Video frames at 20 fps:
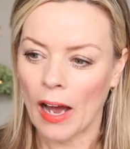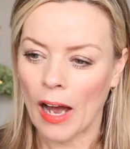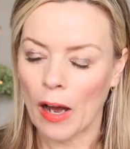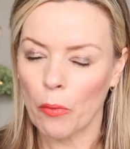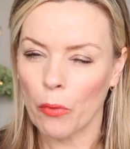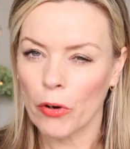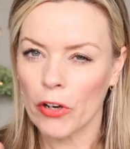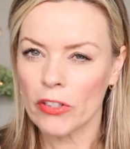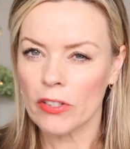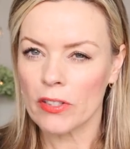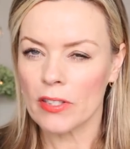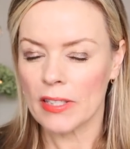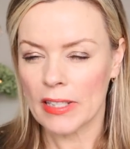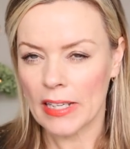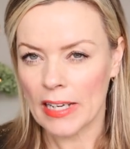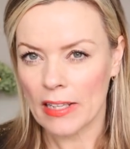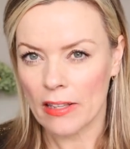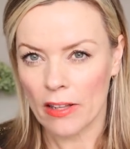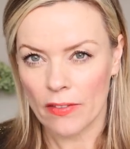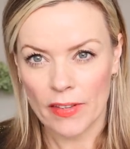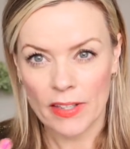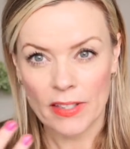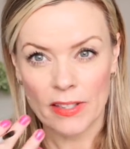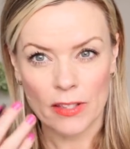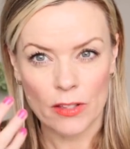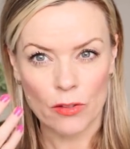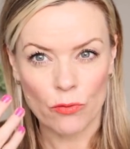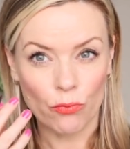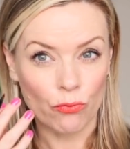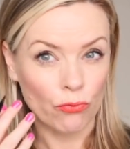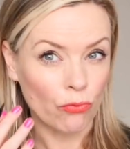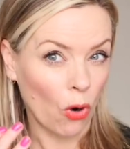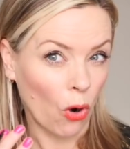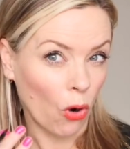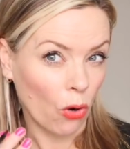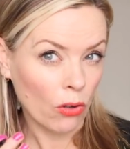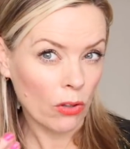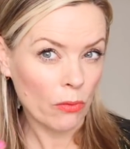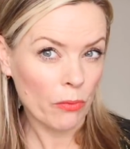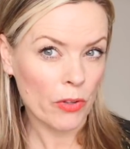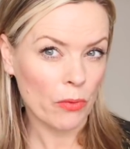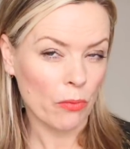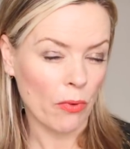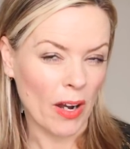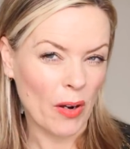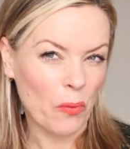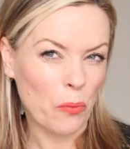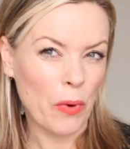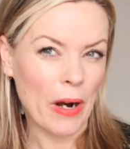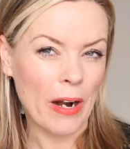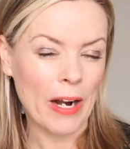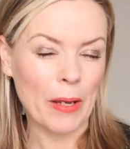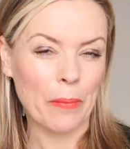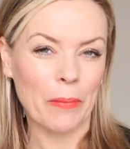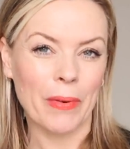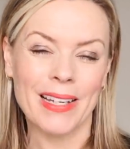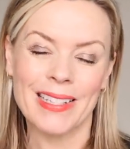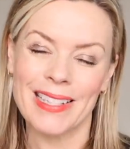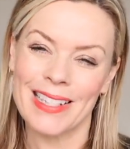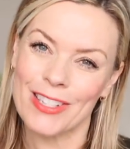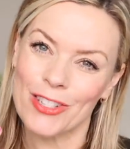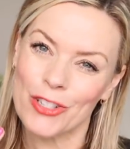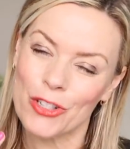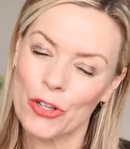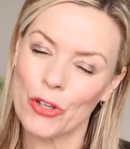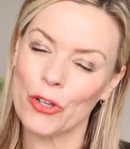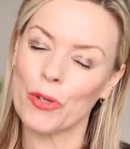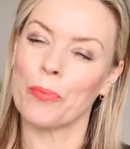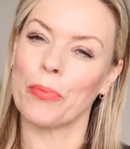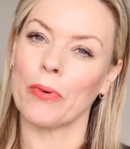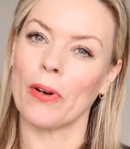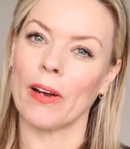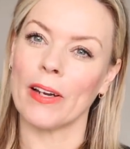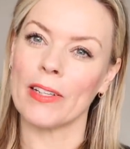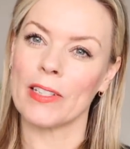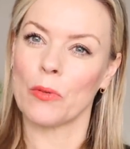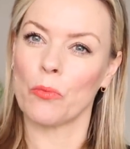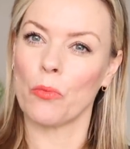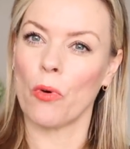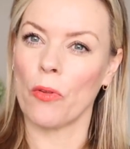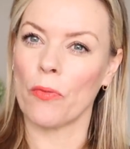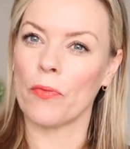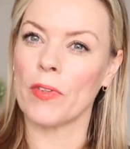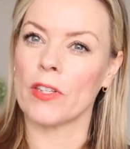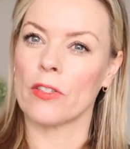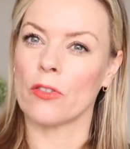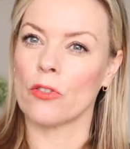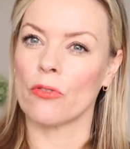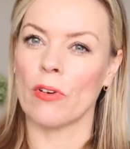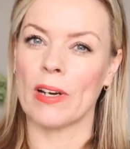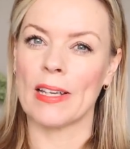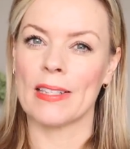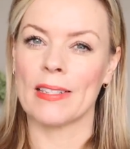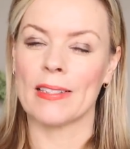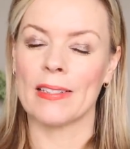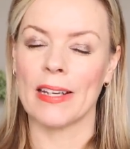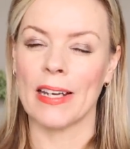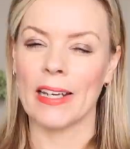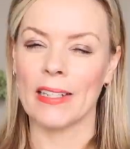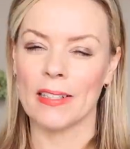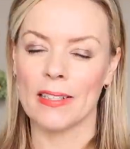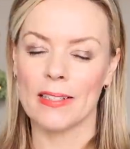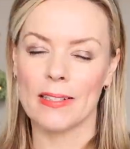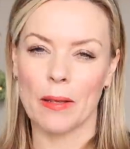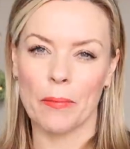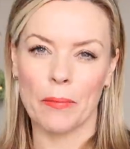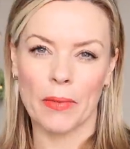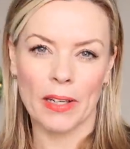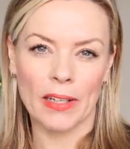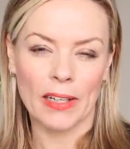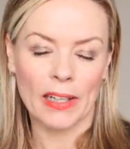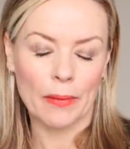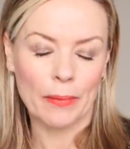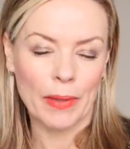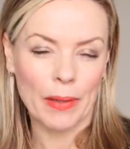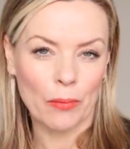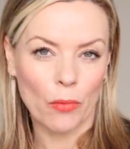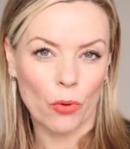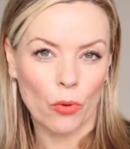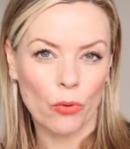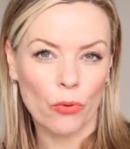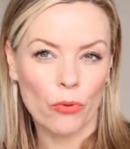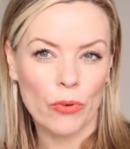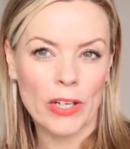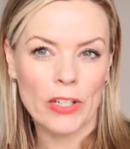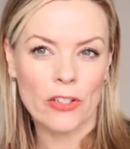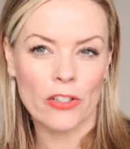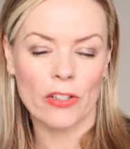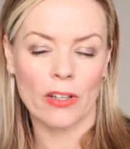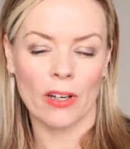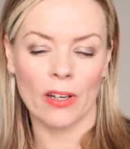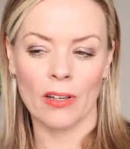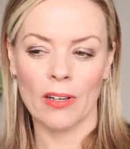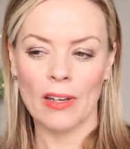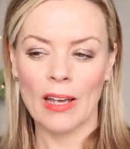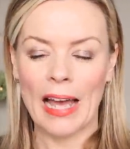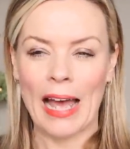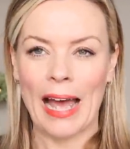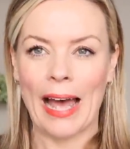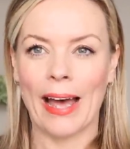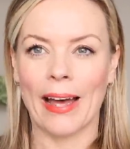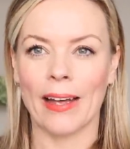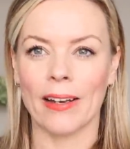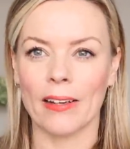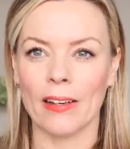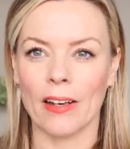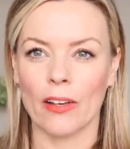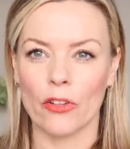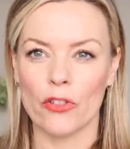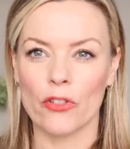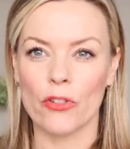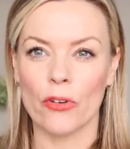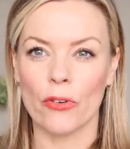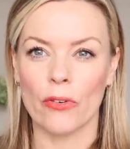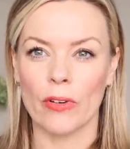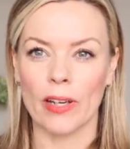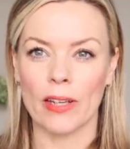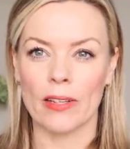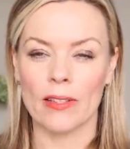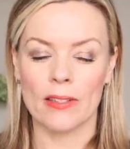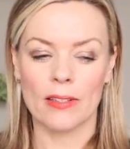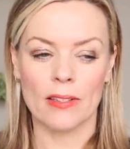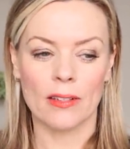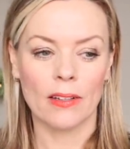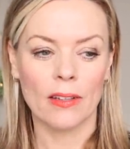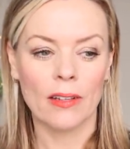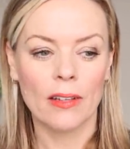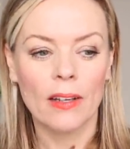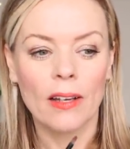I want you to see that this is wrong with what I'm wearing because it's too bright, and what this dress needs is something a little bit more richer and luxurious.